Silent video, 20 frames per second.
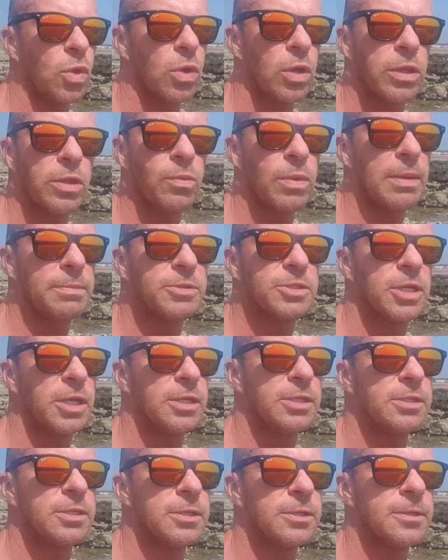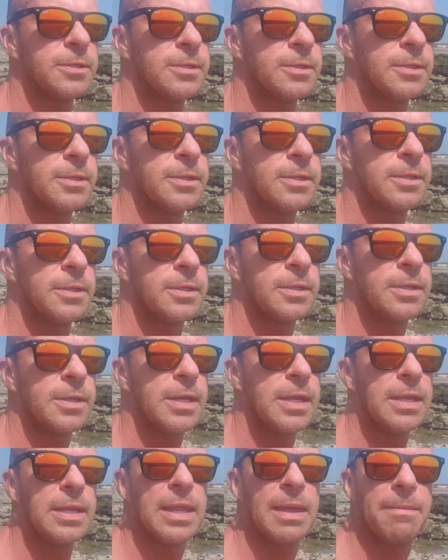it's all on the website,
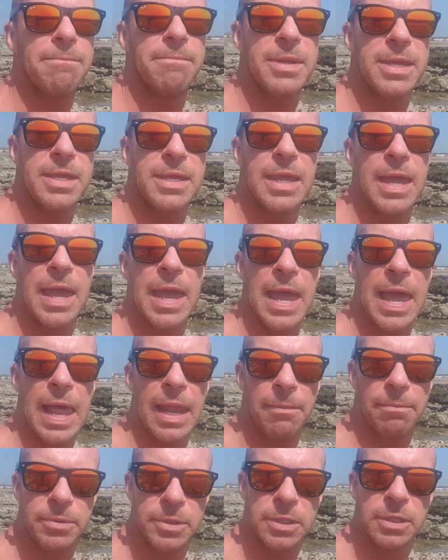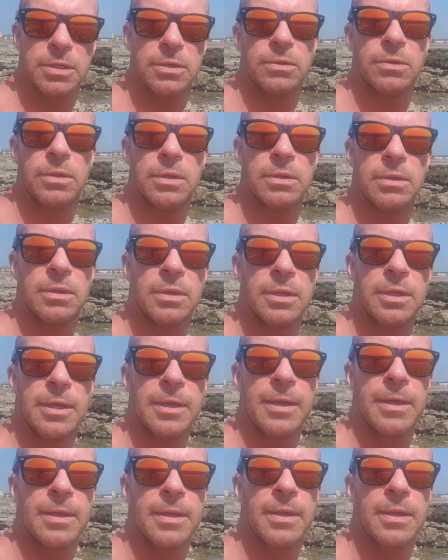and let me help you
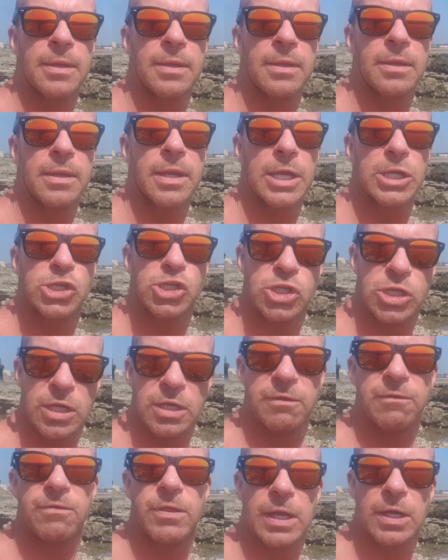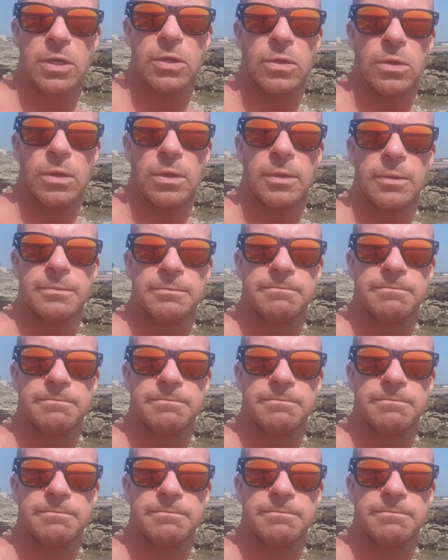achieve that goal.